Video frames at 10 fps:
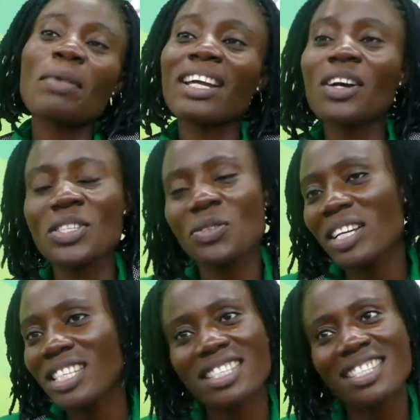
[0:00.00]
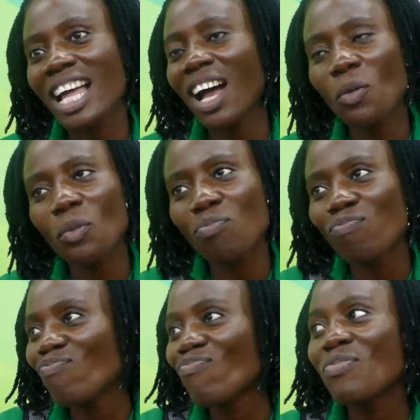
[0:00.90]
By God's grace, that
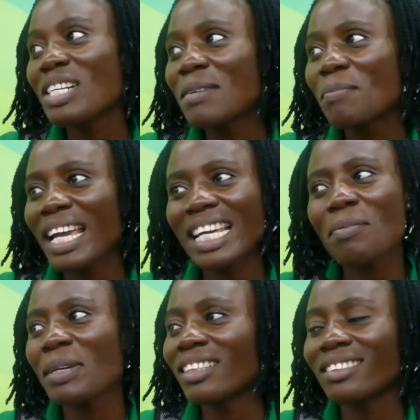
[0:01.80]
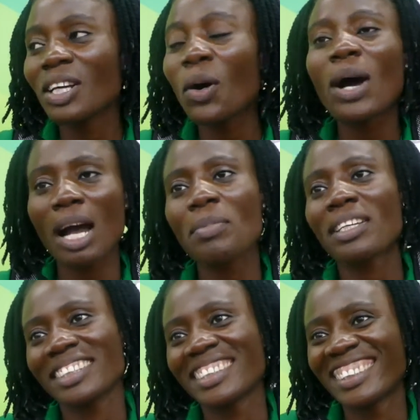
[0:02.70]
will make me so happy.
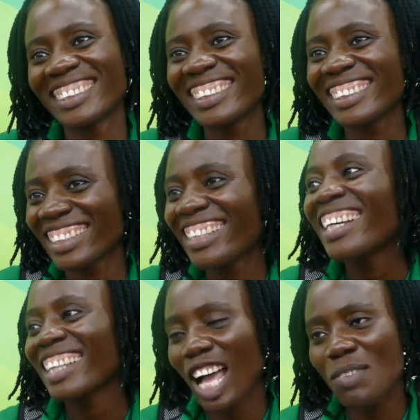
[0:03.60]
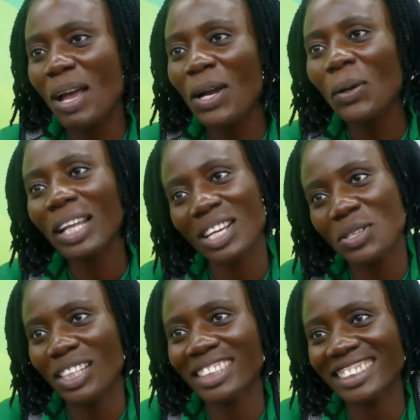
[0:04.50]
That's my goal,
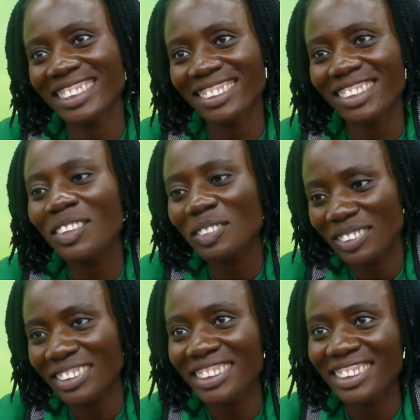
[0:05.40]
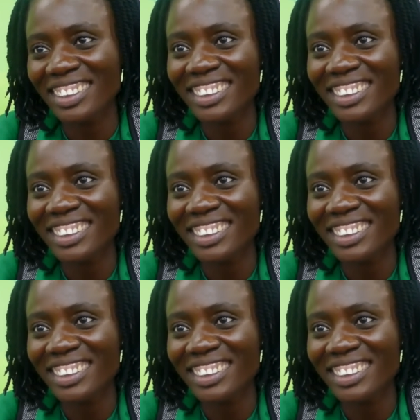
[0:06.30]
actually. So.